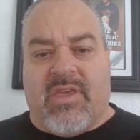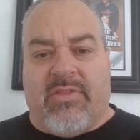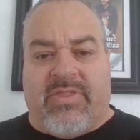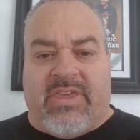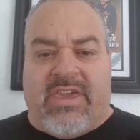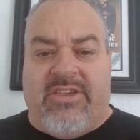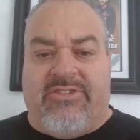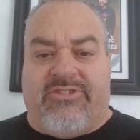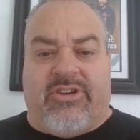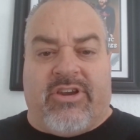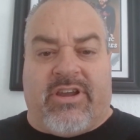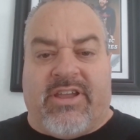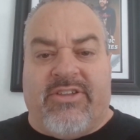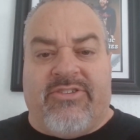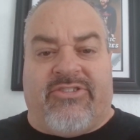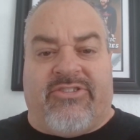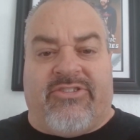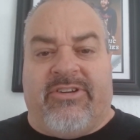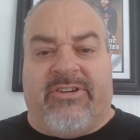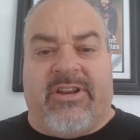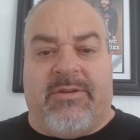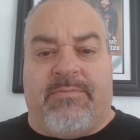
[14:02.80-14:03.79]
These are
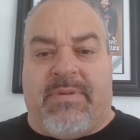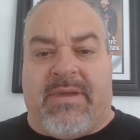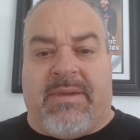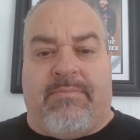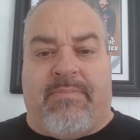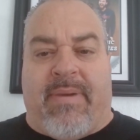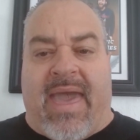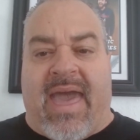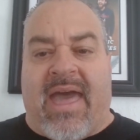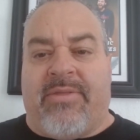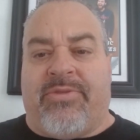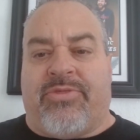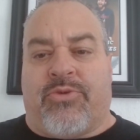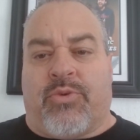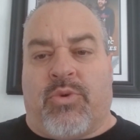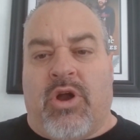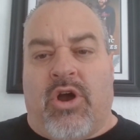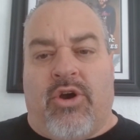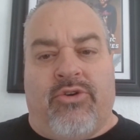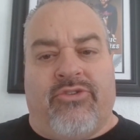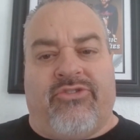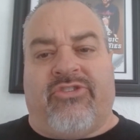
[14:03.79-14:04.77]
considered to be bad
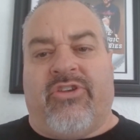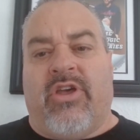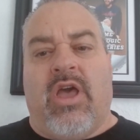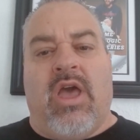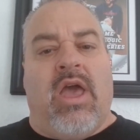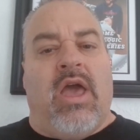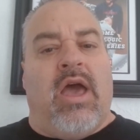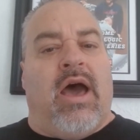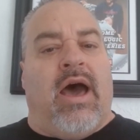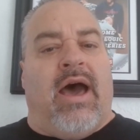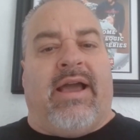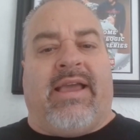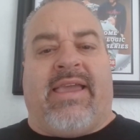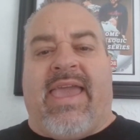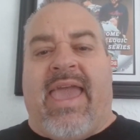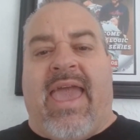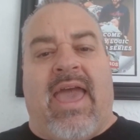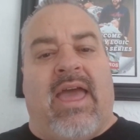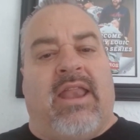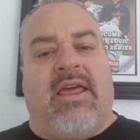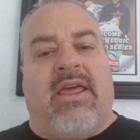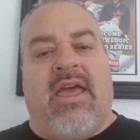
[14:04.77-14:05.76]
throws.
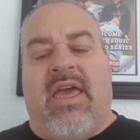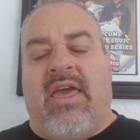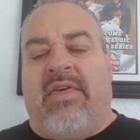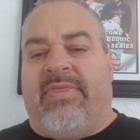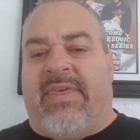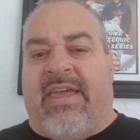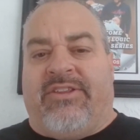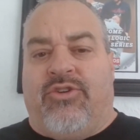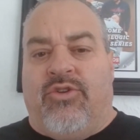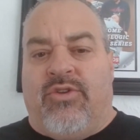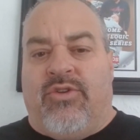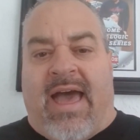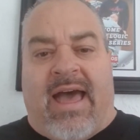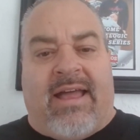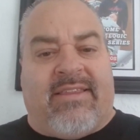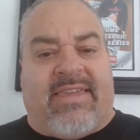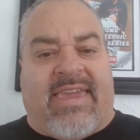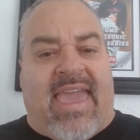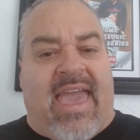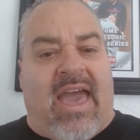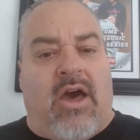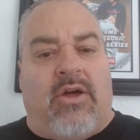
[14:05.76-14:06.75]
Again, they do
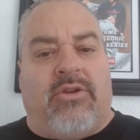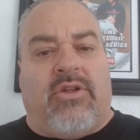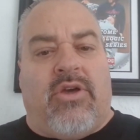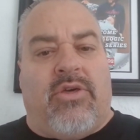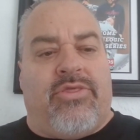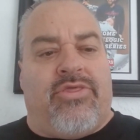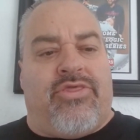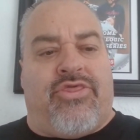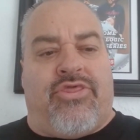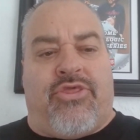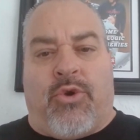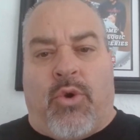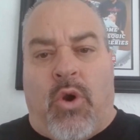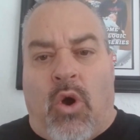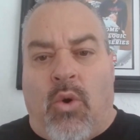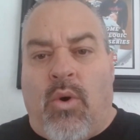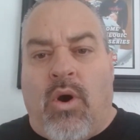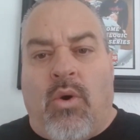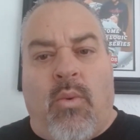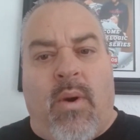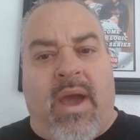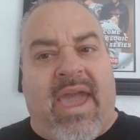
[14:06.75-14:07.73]
not count
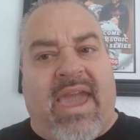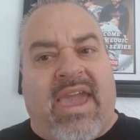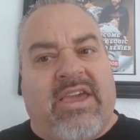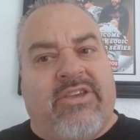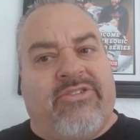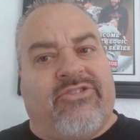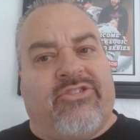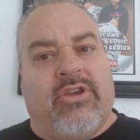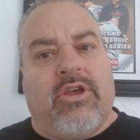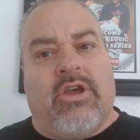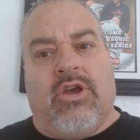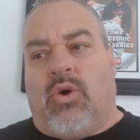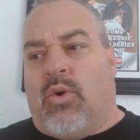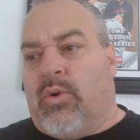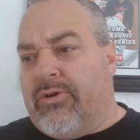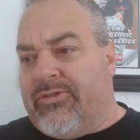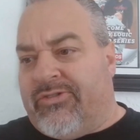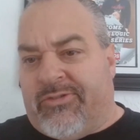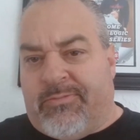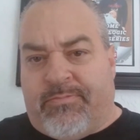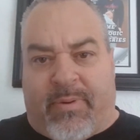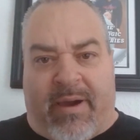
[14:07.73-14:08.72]
throwaways or
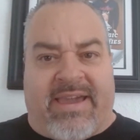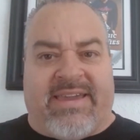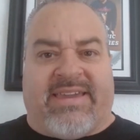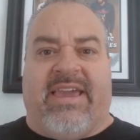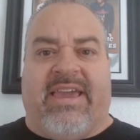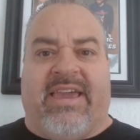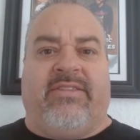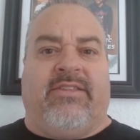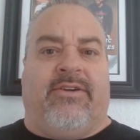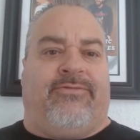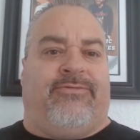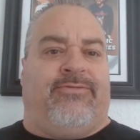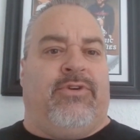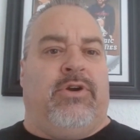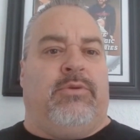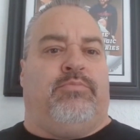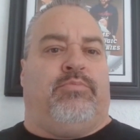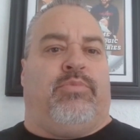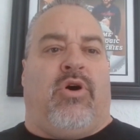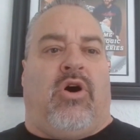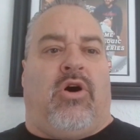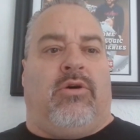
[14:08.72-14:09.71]
spiking the
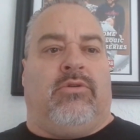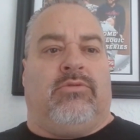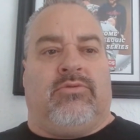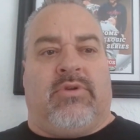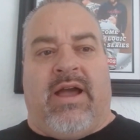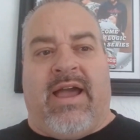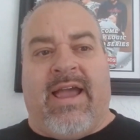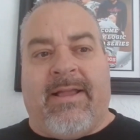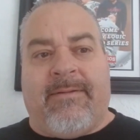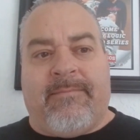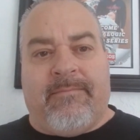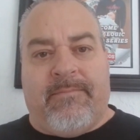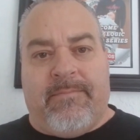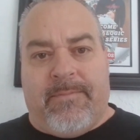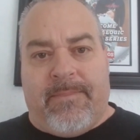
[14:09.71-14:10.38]
football, right?